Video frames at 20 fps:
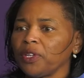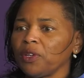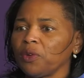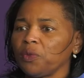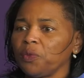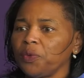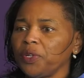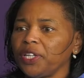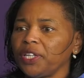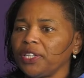
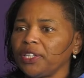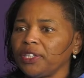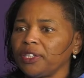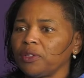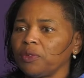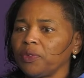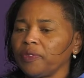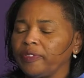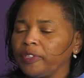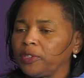
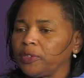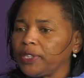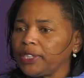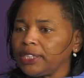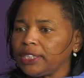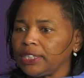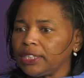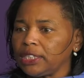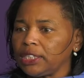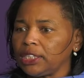with
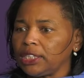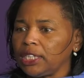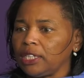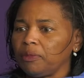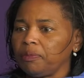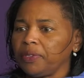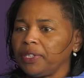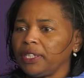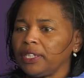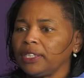Choices and
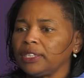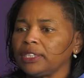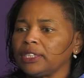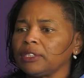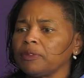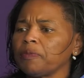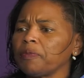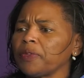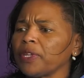Champions